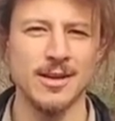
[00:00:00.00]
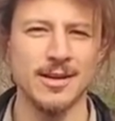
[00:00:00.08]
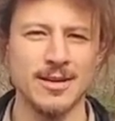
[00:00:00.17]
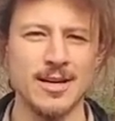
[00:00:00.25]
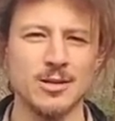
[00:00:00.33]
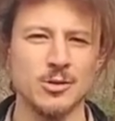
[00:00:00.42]

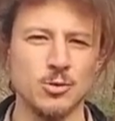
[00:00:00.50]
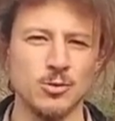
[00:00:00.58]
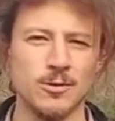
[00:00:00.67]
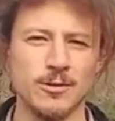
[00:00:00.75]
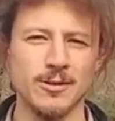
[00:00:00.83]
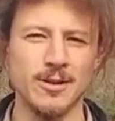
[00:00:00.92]
and got
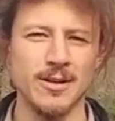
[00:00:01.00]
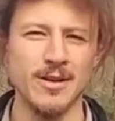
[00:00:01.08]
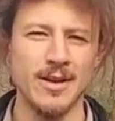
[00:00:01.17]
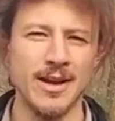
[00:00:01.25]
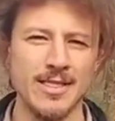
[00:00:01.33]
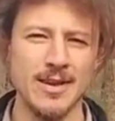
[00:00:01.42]
cooler,
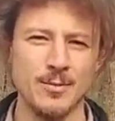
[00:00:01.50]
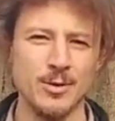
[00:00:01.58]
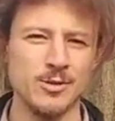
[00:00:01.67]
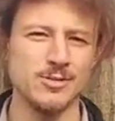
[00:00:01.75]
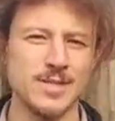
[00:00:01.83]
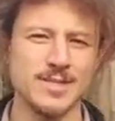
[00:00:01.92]
and then
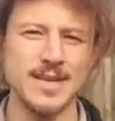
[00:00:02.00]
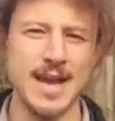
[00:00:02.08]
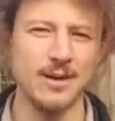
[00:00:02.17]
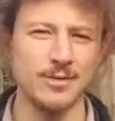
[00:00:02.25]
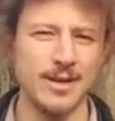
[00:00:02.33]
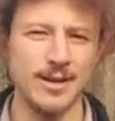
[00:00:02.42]
when you sit
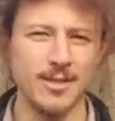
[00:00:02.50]
down on